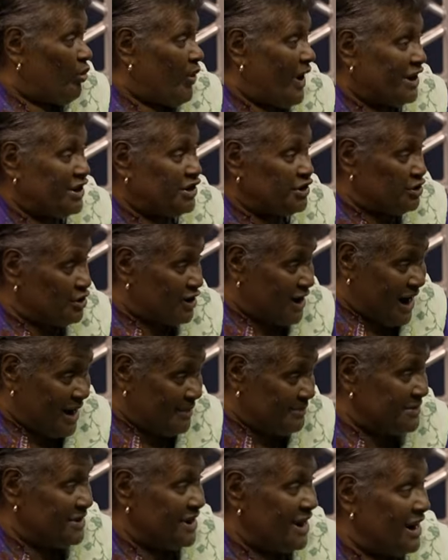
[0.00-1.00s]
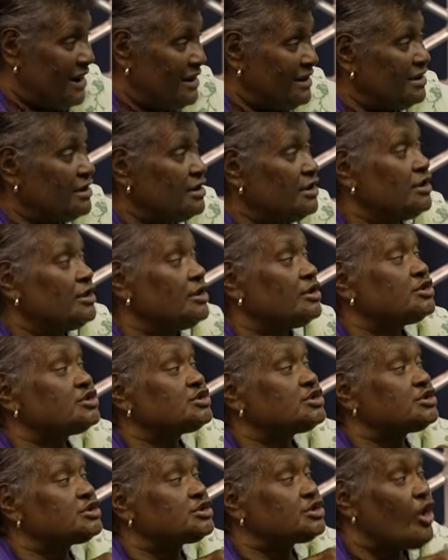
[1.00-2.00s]
When you come here,
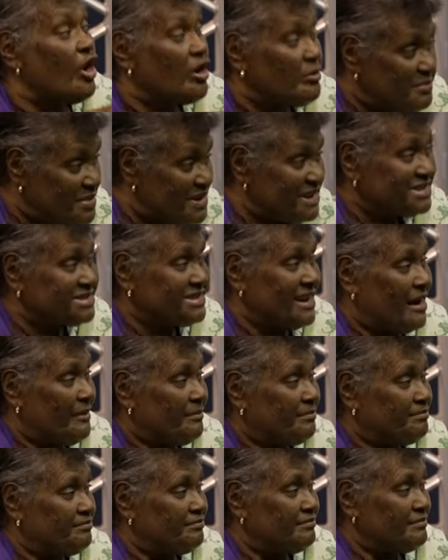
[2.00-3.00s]
talk big time.